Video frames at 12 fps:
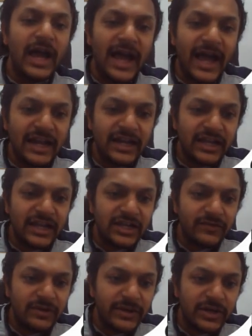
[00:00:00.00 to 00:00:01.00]
and it
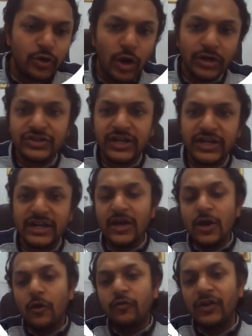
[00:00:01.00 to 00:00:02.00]
will be constant
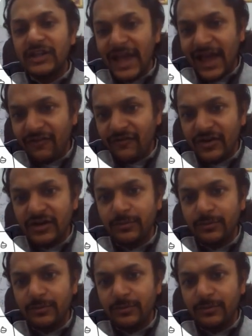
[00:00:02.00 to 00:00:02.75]
whatever